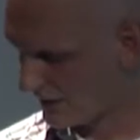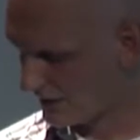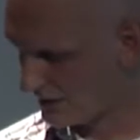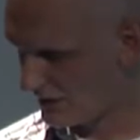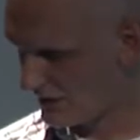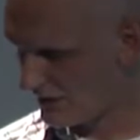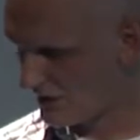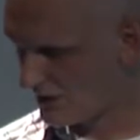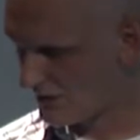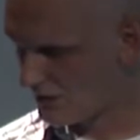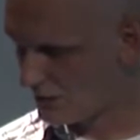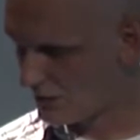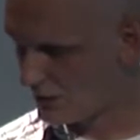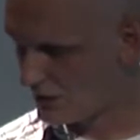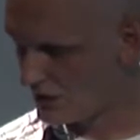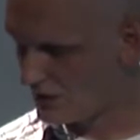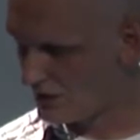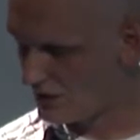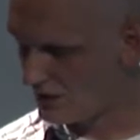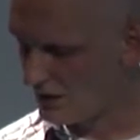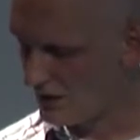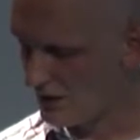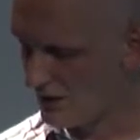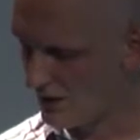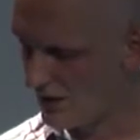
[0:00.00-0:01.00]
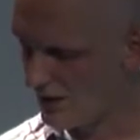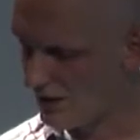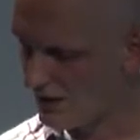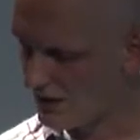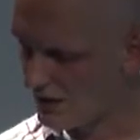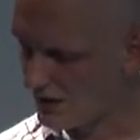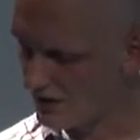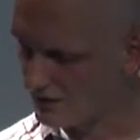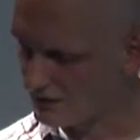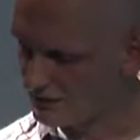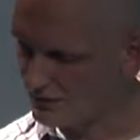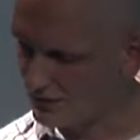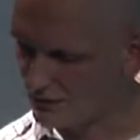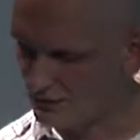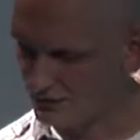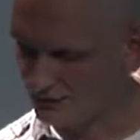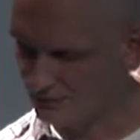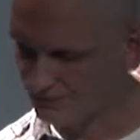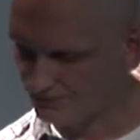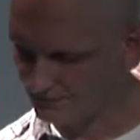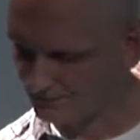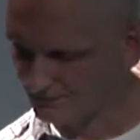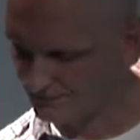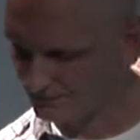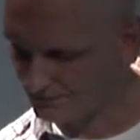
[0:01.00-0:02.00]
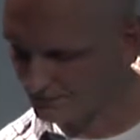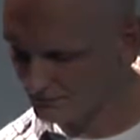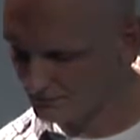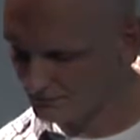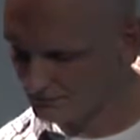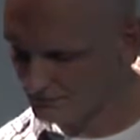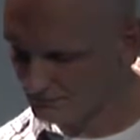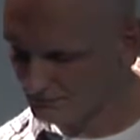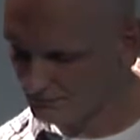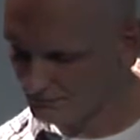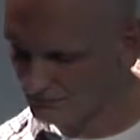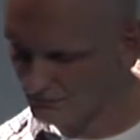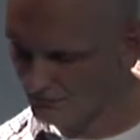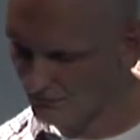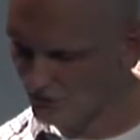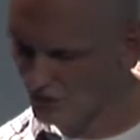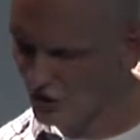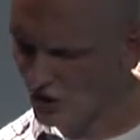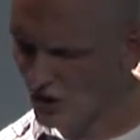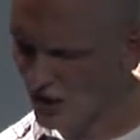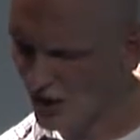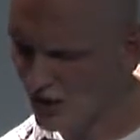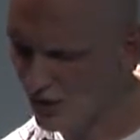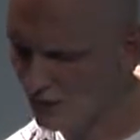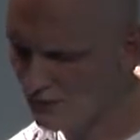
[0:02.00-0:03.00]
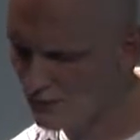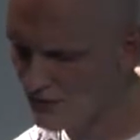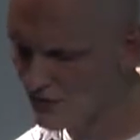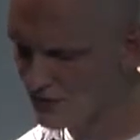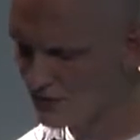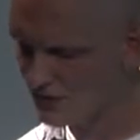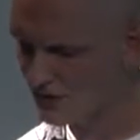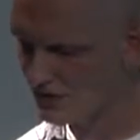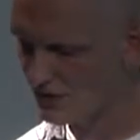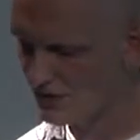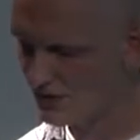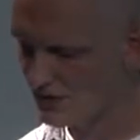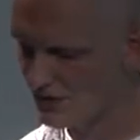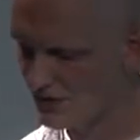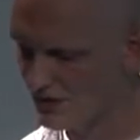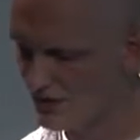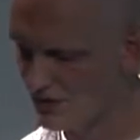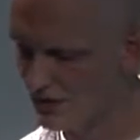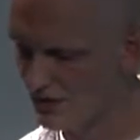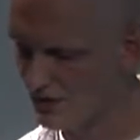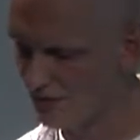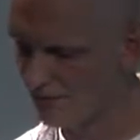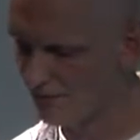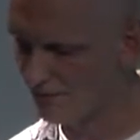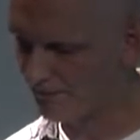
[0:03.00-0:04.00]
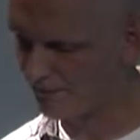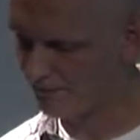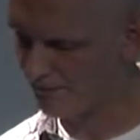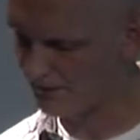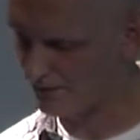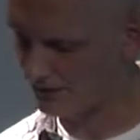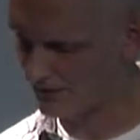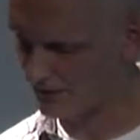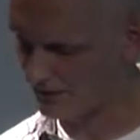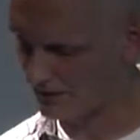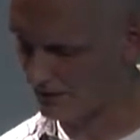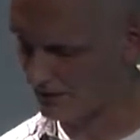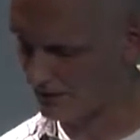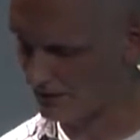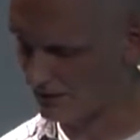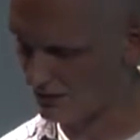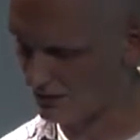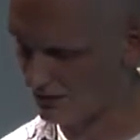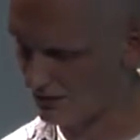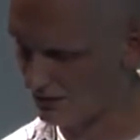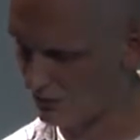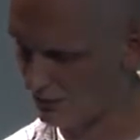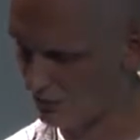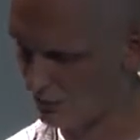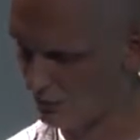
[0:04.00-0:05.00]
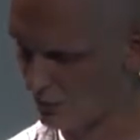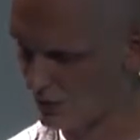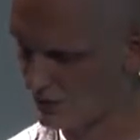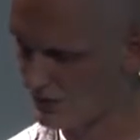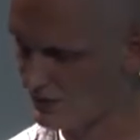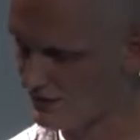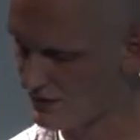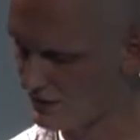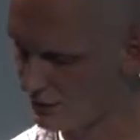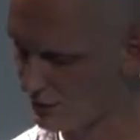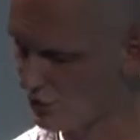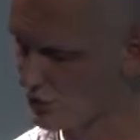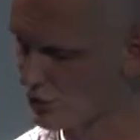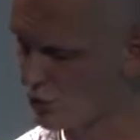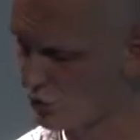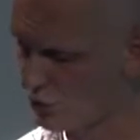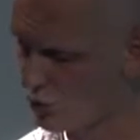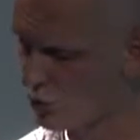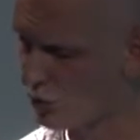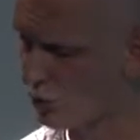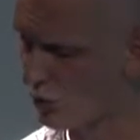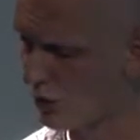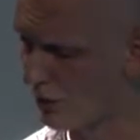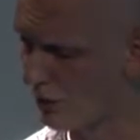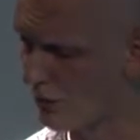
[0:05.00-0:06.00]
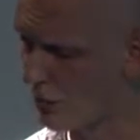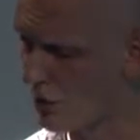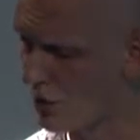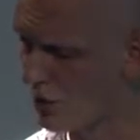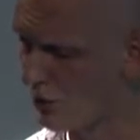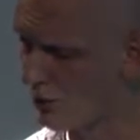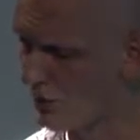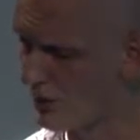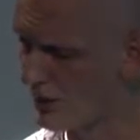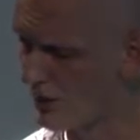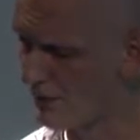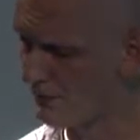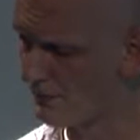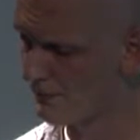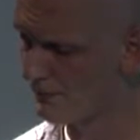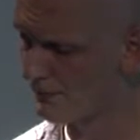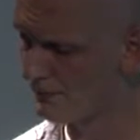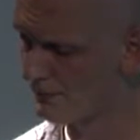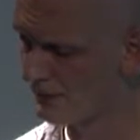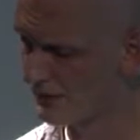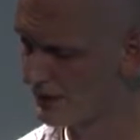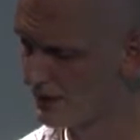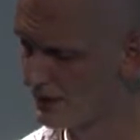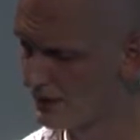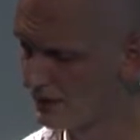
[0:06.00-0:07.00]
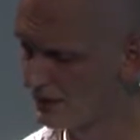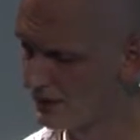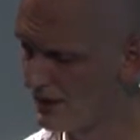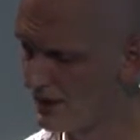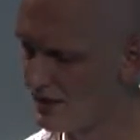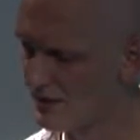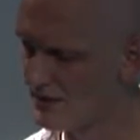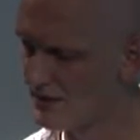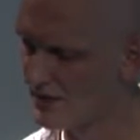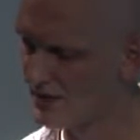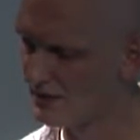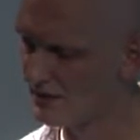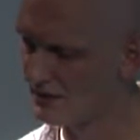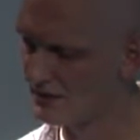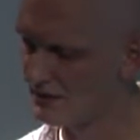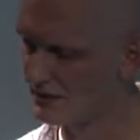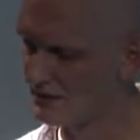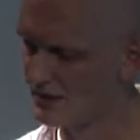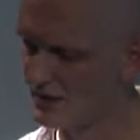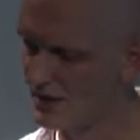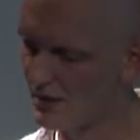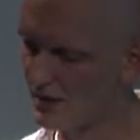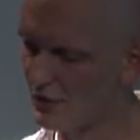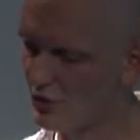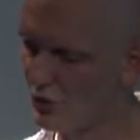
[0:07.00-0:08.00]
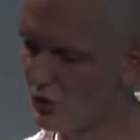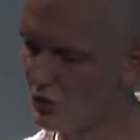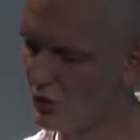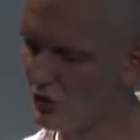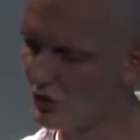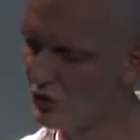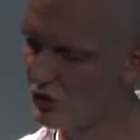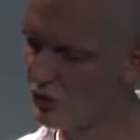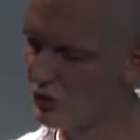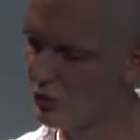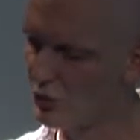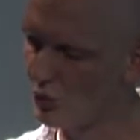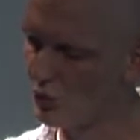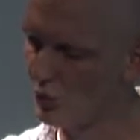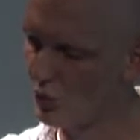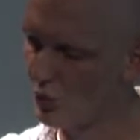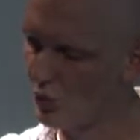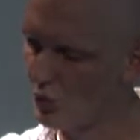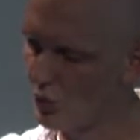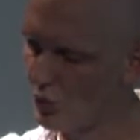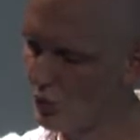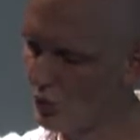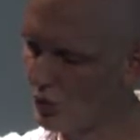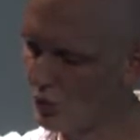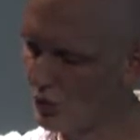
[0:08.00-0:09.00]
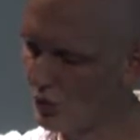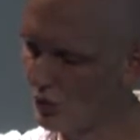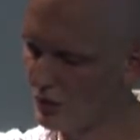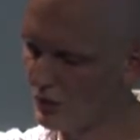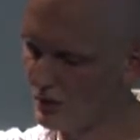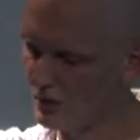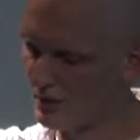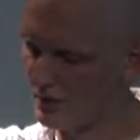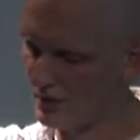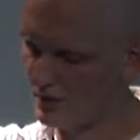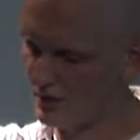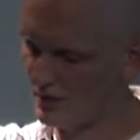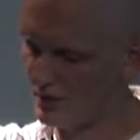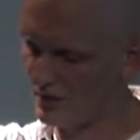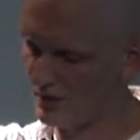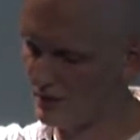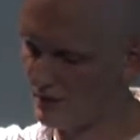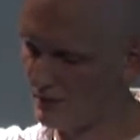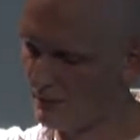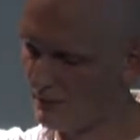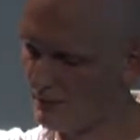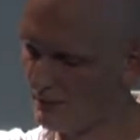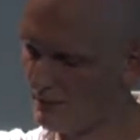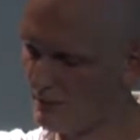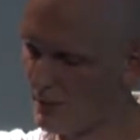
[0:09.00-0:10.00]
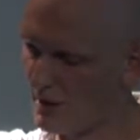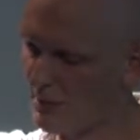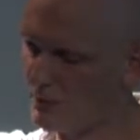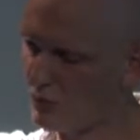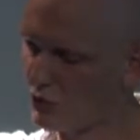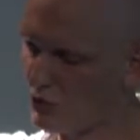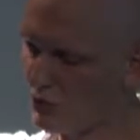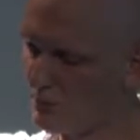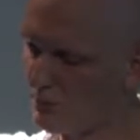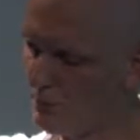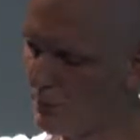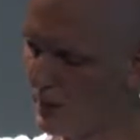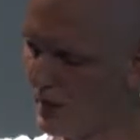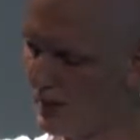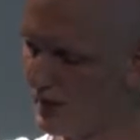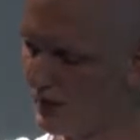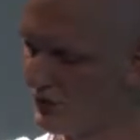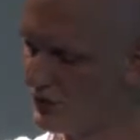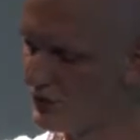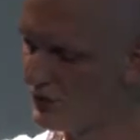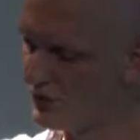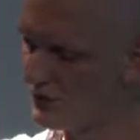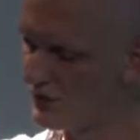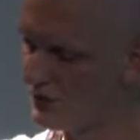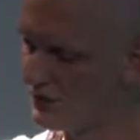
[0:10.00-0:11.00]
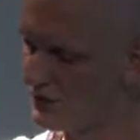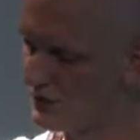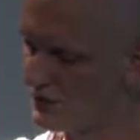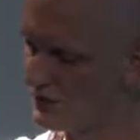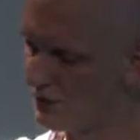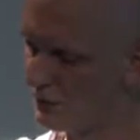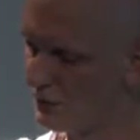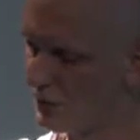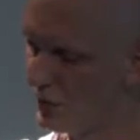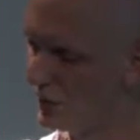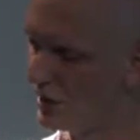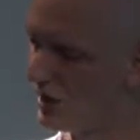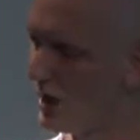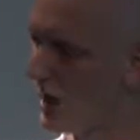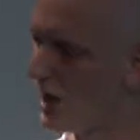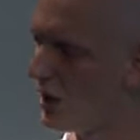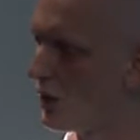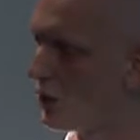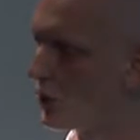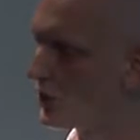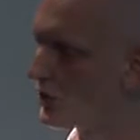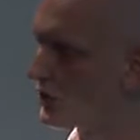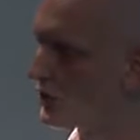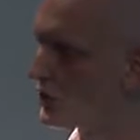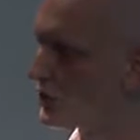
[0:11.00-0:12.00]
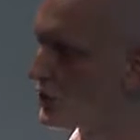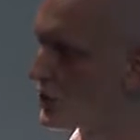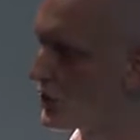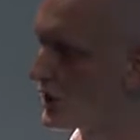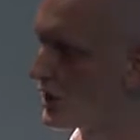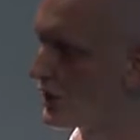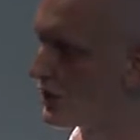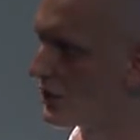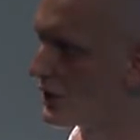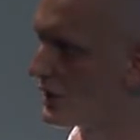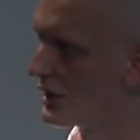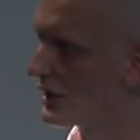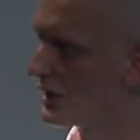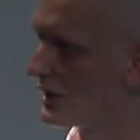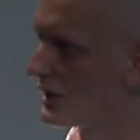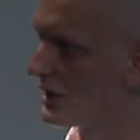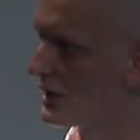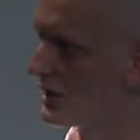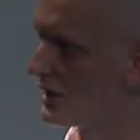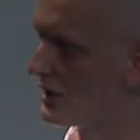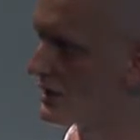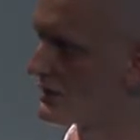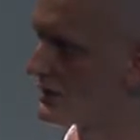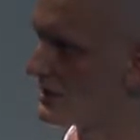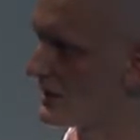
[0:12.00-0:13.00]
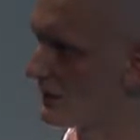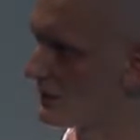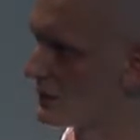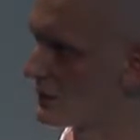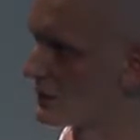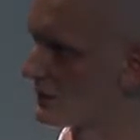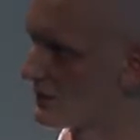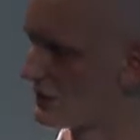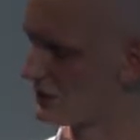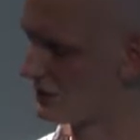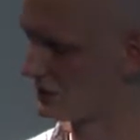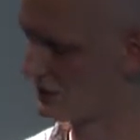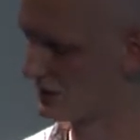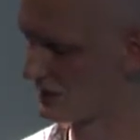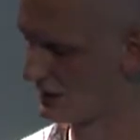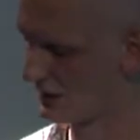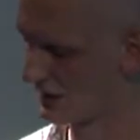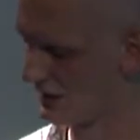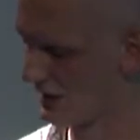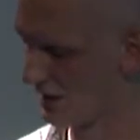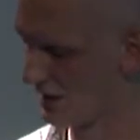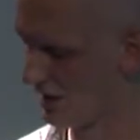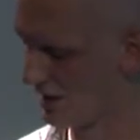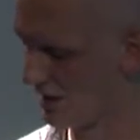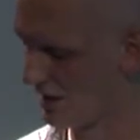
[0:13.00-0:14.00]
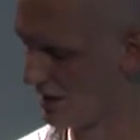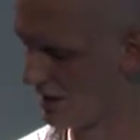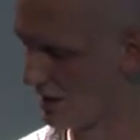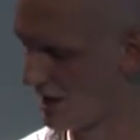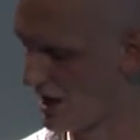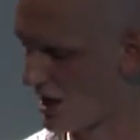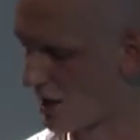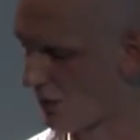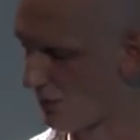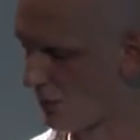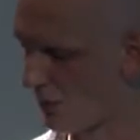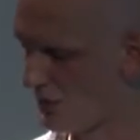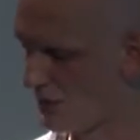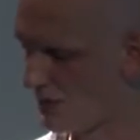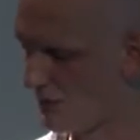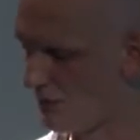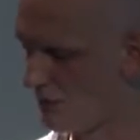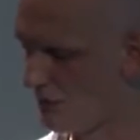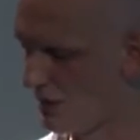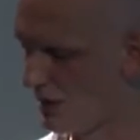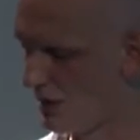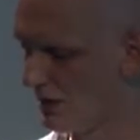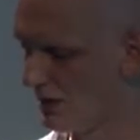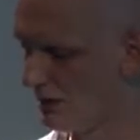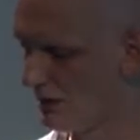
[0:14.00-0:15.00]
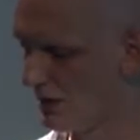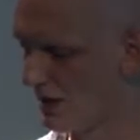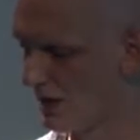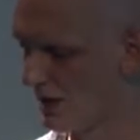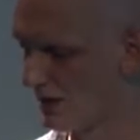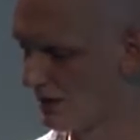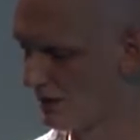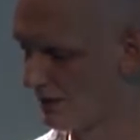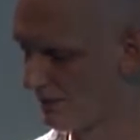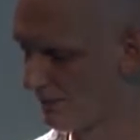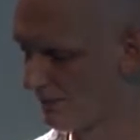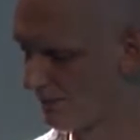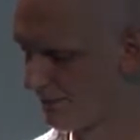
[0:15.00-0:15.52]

things with the egg hunter types is the uh, what's also cool about them things that they are going through all uh, memory pages without triggering any exceptions. How is it being done?